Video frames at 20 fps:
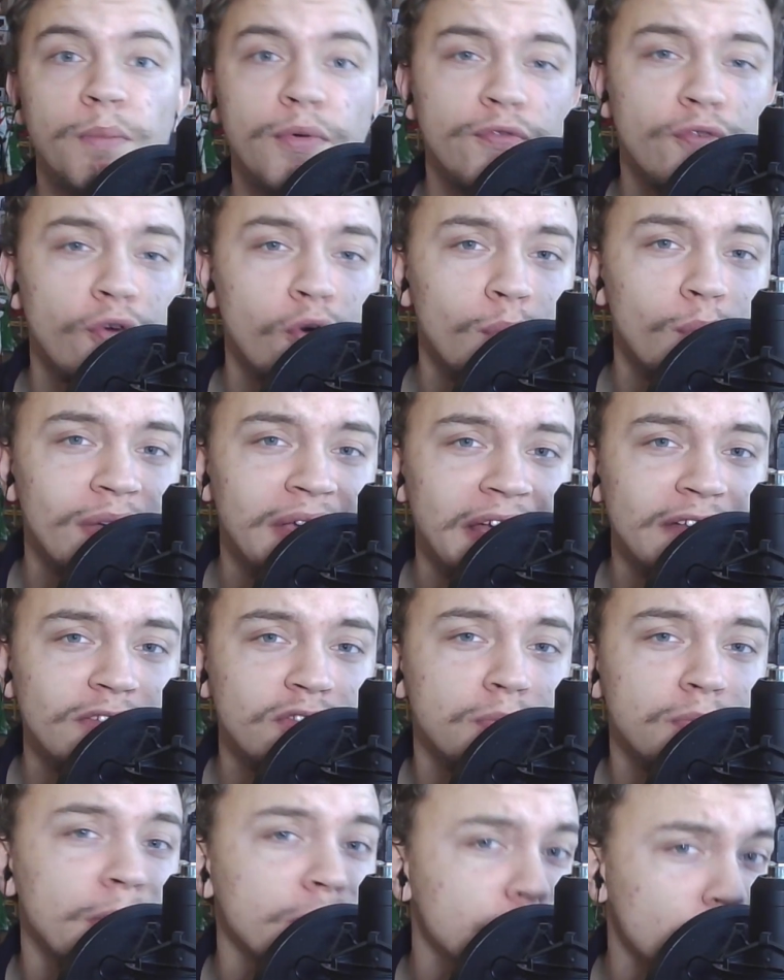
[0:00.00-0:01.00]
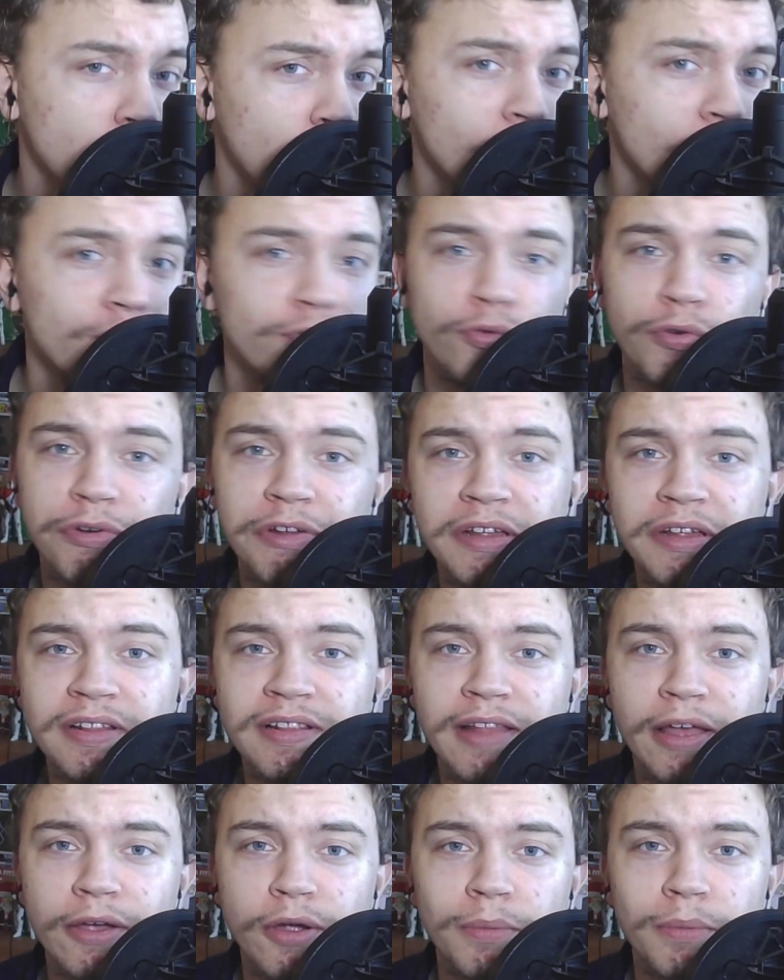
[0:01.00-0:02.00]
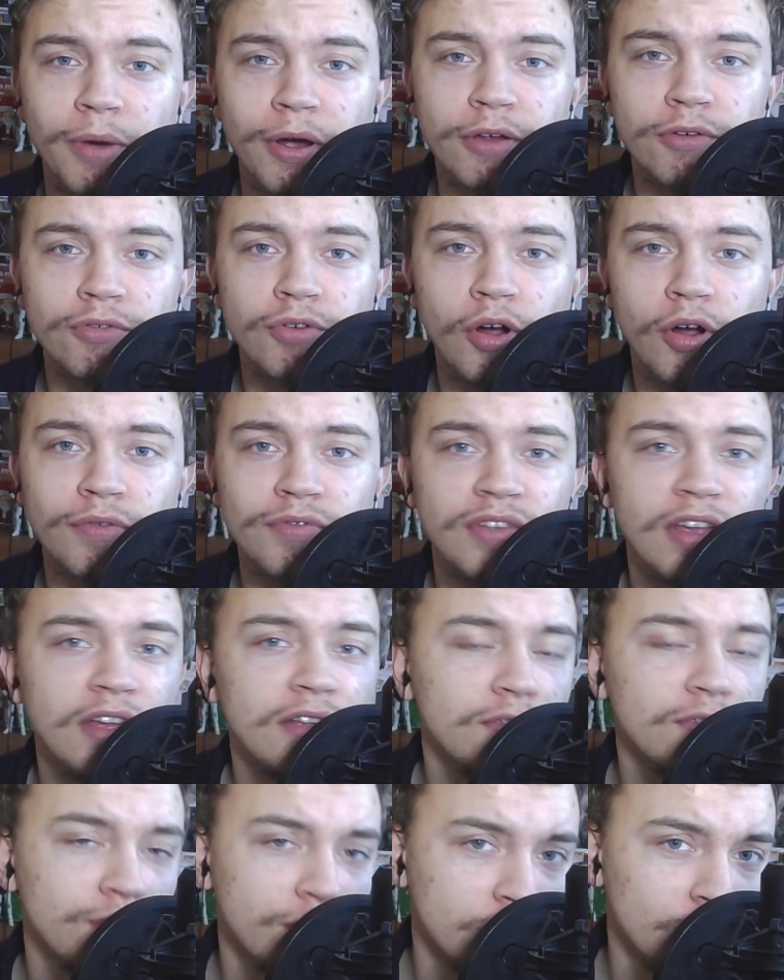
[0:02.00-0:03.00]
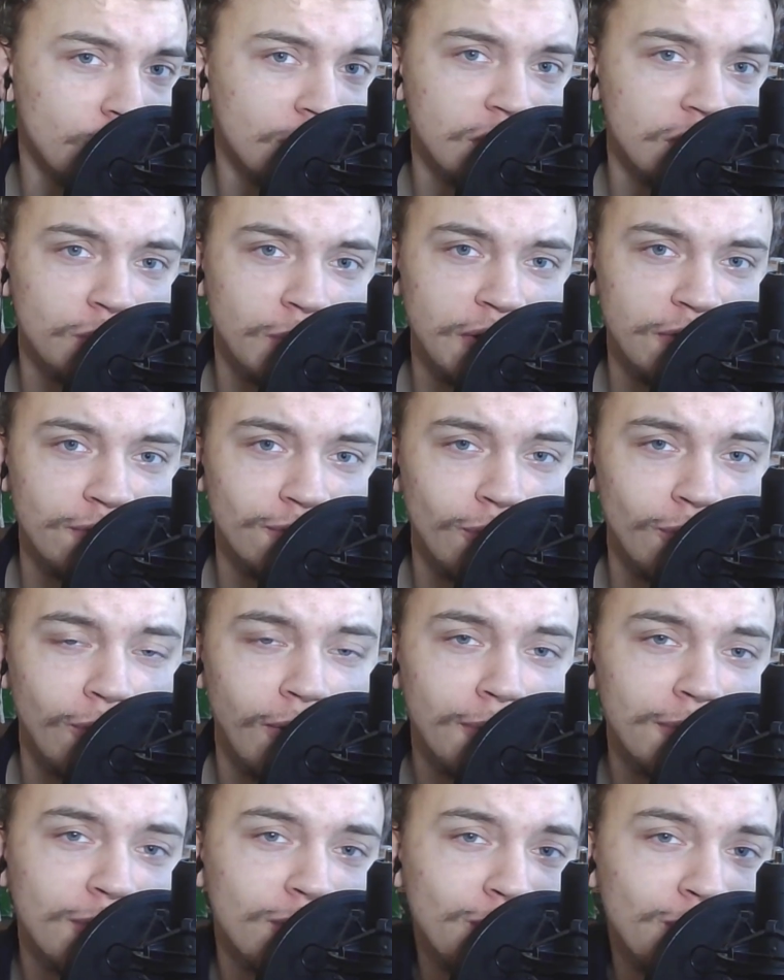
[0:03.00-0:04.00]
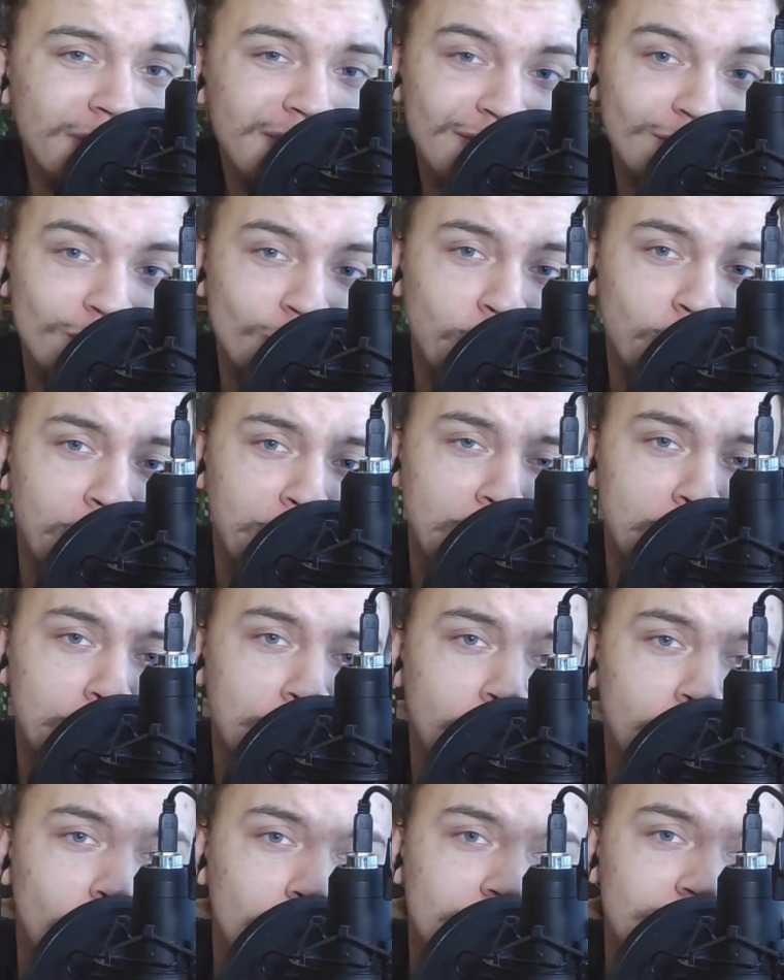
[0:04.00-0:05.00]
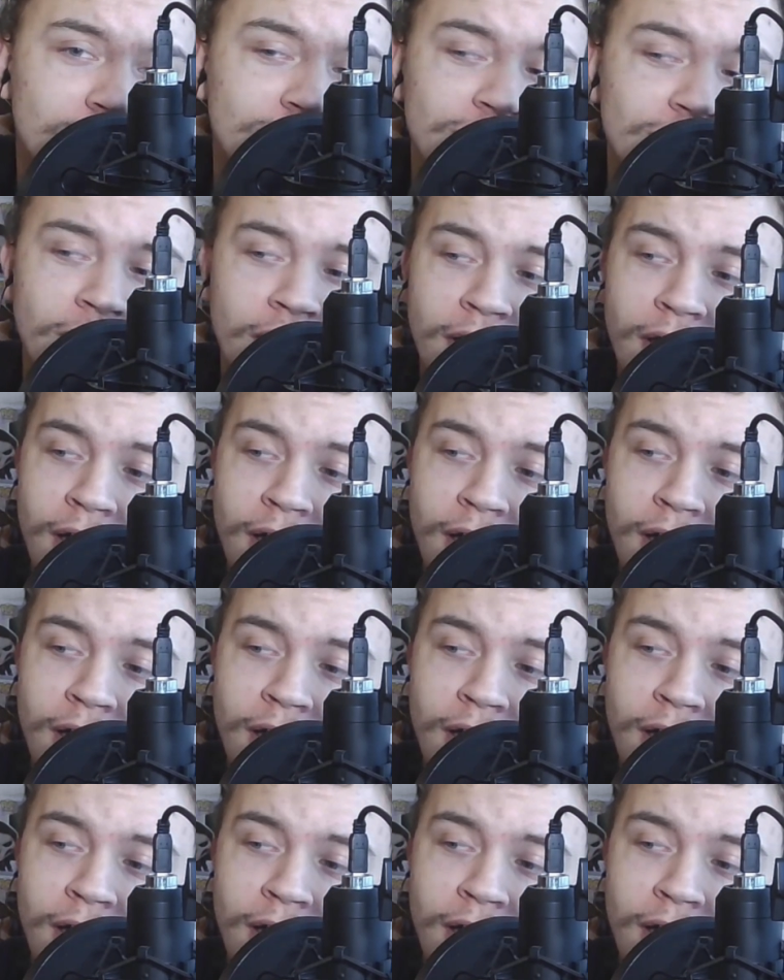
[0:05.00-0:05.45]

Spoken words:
Before we get into my top 3 LEGO Minecraft sets for 2024, I want to quickly talk about Poggers.